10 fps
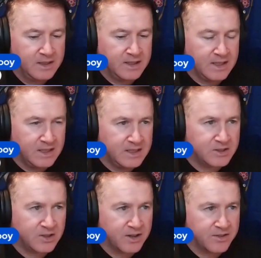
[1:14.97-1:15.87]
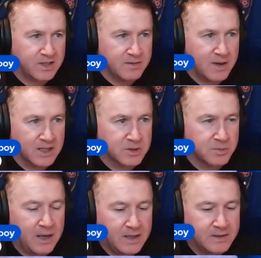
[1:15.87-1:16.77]
and then he's got a 3-match
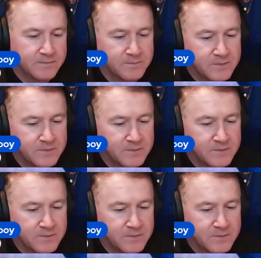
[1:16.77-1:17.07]
ban.